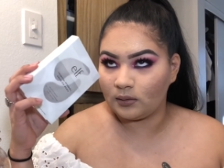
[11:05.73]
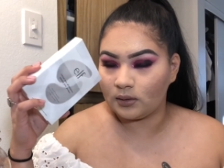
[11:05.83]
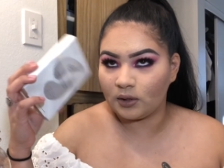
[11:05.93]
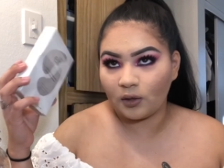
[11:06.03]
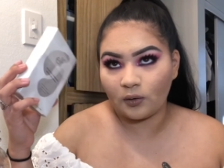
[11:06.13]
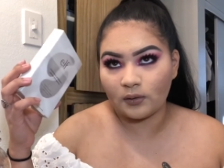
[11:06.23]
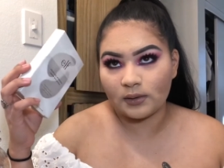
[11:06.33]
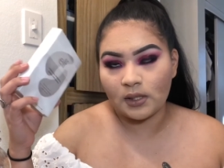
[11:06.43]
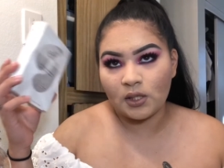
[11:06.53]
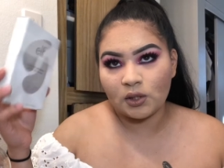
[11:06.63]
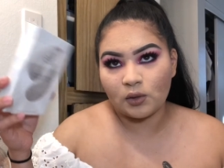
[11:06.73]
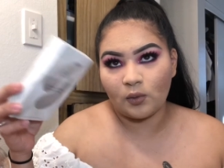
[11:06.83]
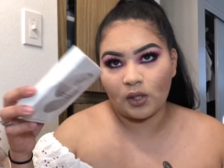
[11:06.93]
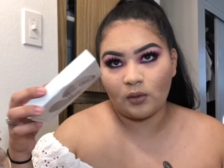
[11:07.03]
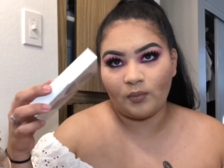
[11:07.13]
circles, so
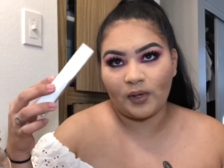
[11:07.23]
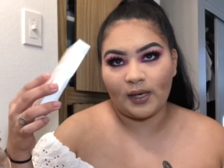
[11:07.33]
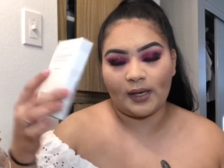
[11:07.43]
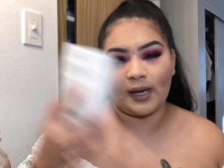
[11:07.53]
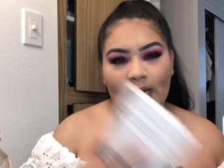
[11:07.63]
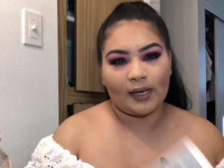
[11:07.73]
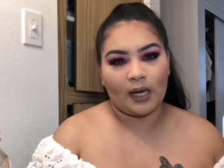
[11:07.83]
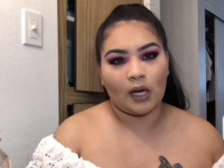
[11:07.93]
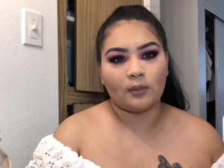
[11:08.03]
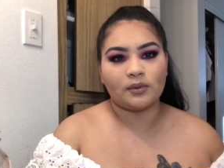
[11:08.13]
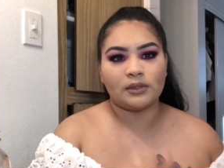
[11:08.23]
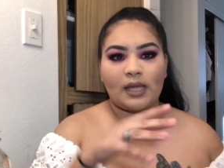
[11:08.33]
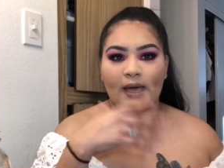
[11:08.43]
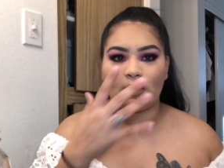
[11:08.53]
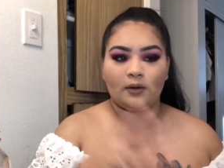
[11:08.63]
when you put it, it kind of helps
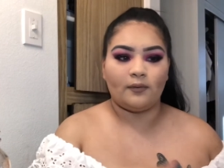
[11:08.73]
that